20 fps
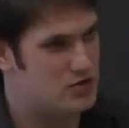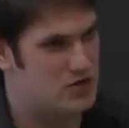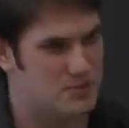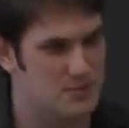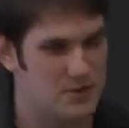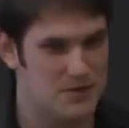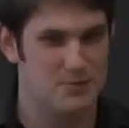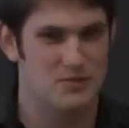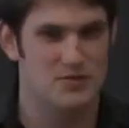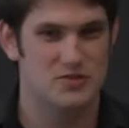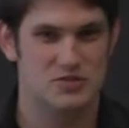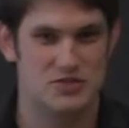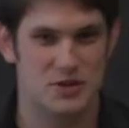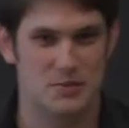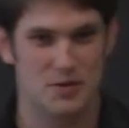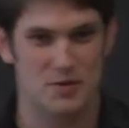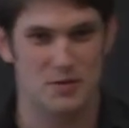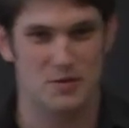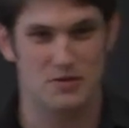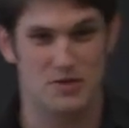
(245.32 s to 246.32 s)
or some of
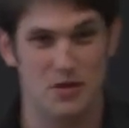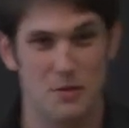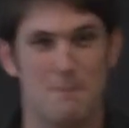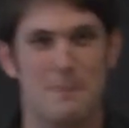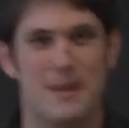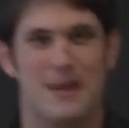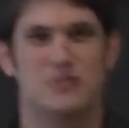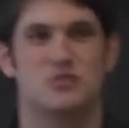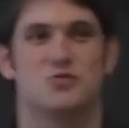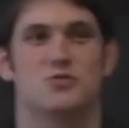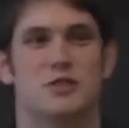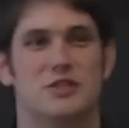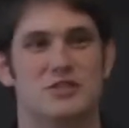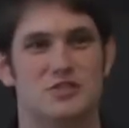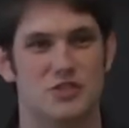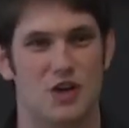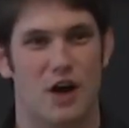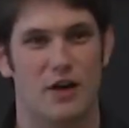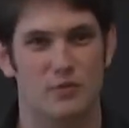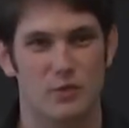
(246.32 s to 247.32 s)
the best
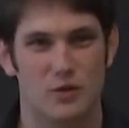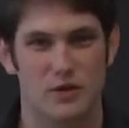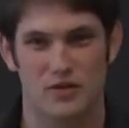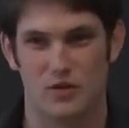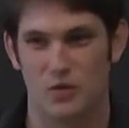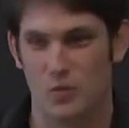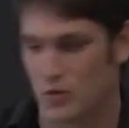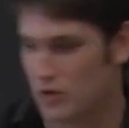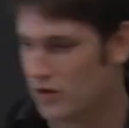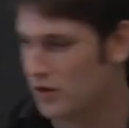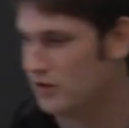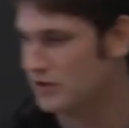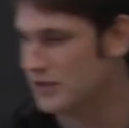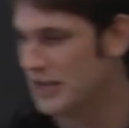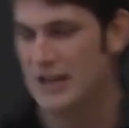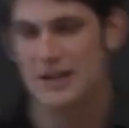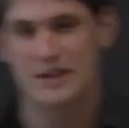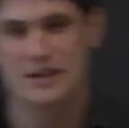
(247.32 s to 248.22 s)
written software in the world